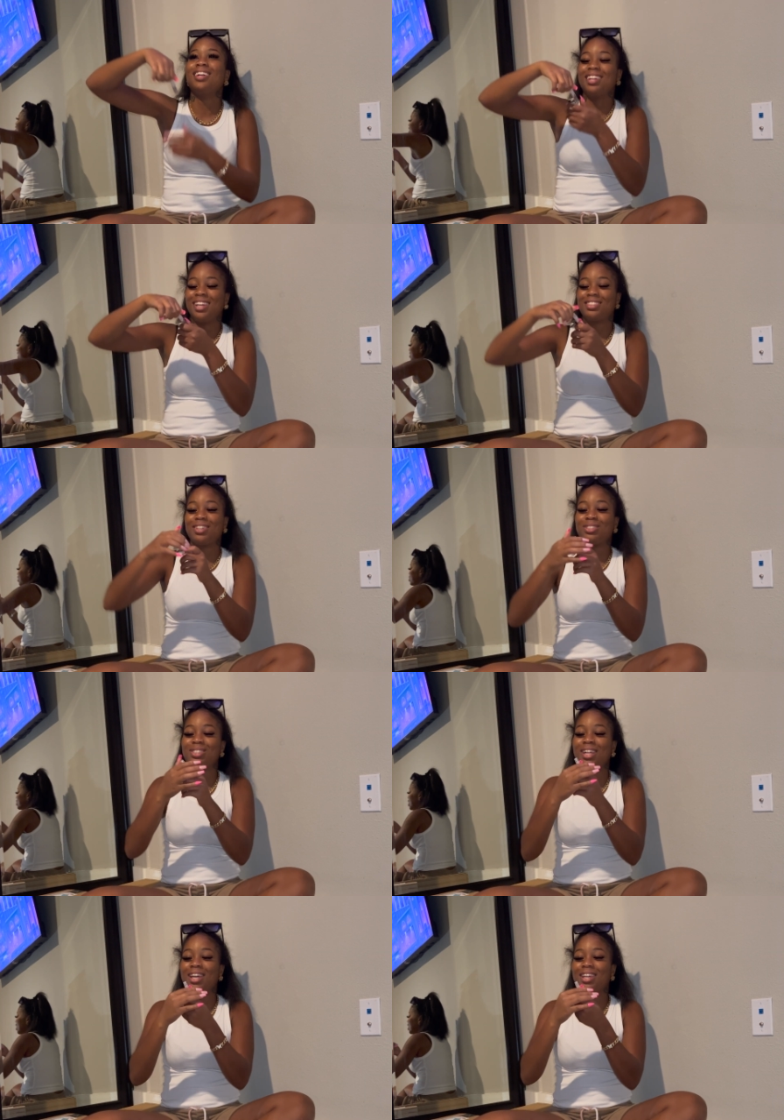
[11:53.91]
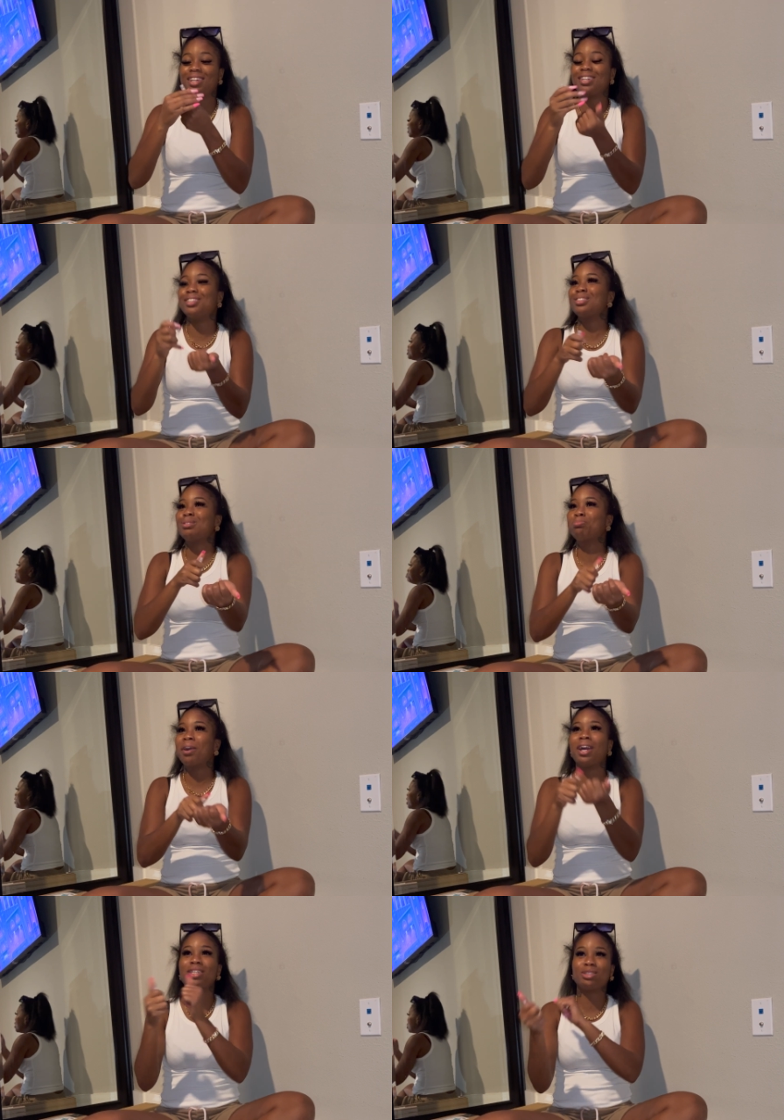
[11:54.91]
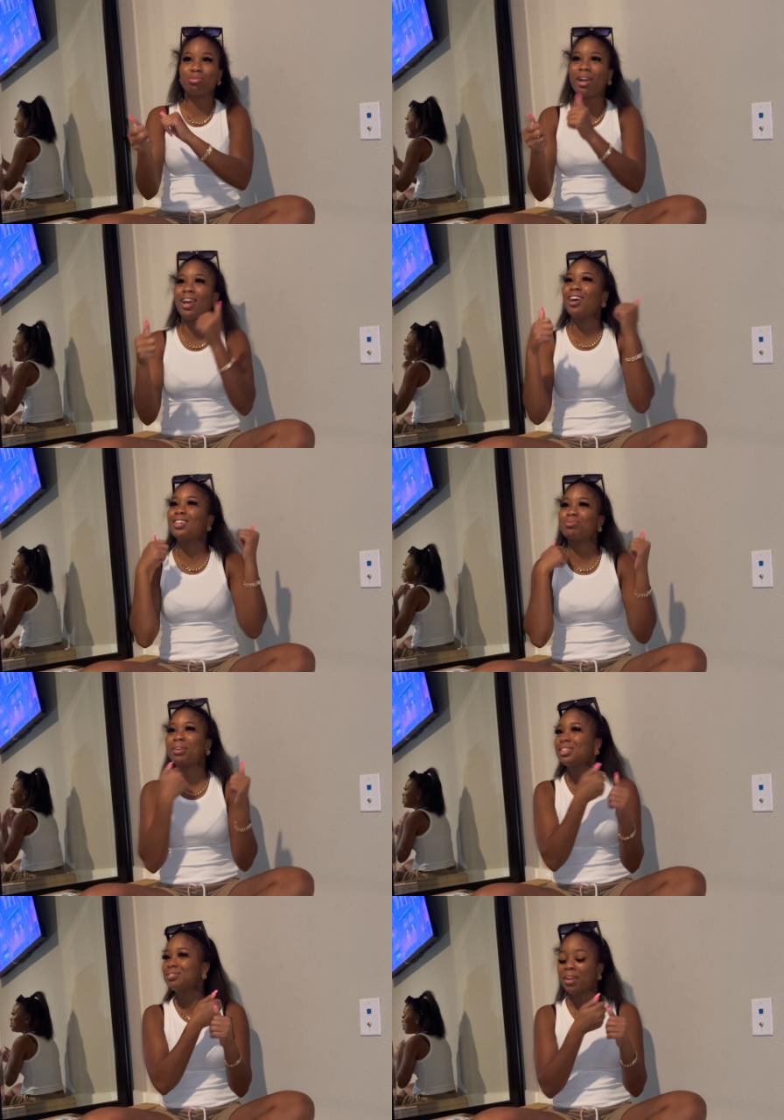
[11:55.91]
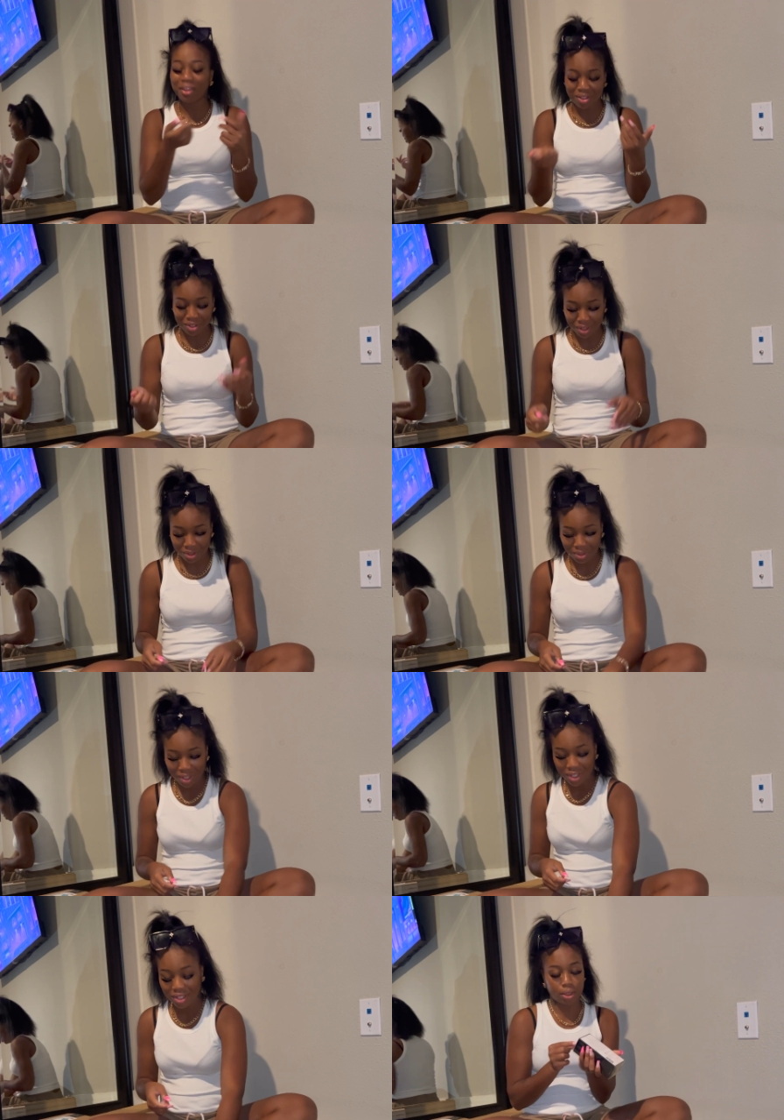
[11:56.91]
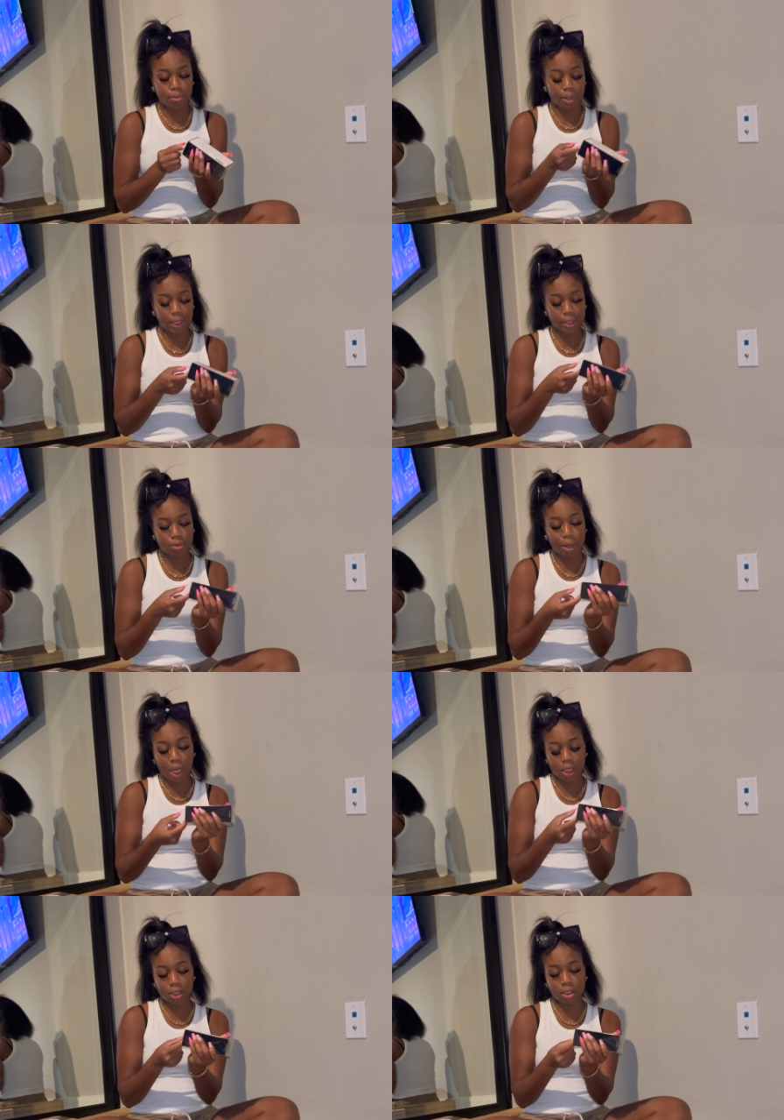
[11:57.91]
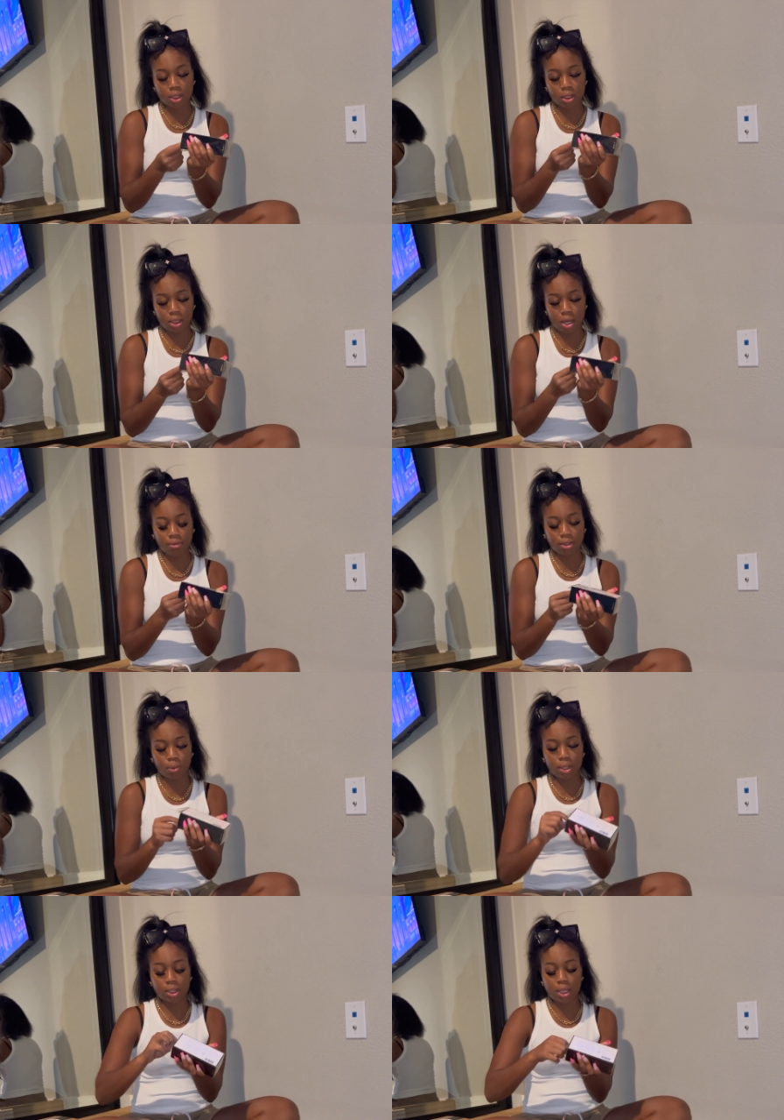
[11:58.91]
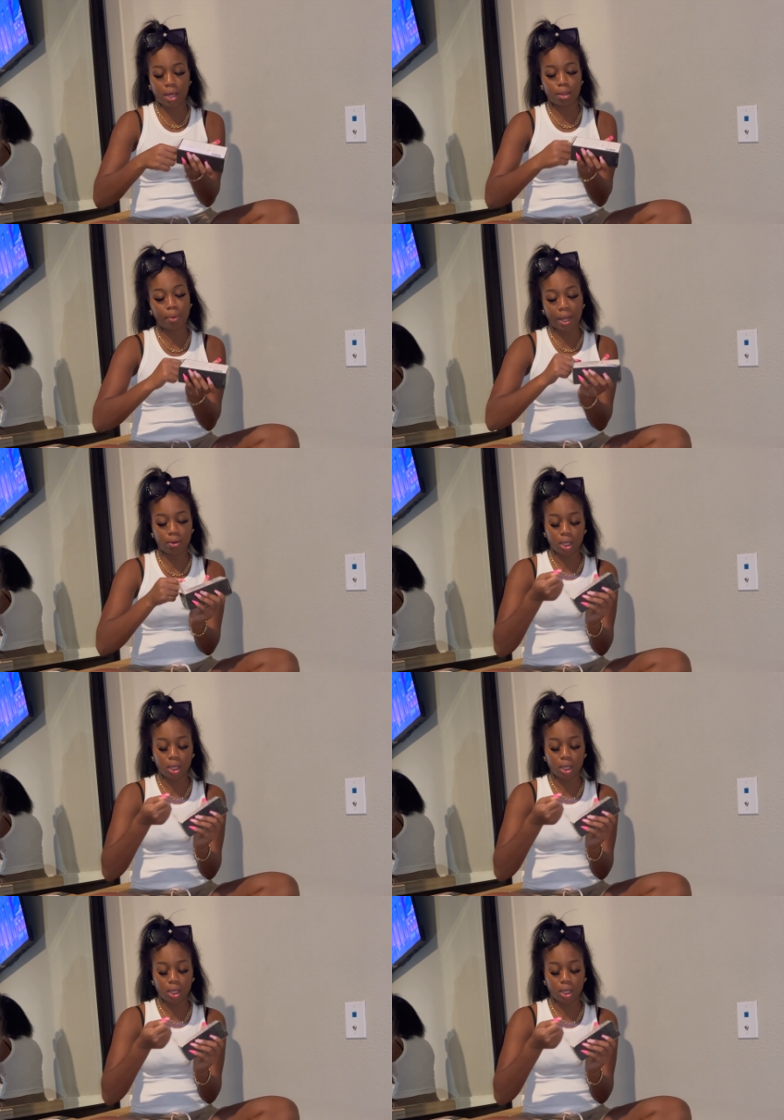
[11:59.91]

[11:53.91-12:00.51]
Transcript: I think it just like spray, spray, spray, spray on the go. Unbox the box and stuff so we can see how the bottle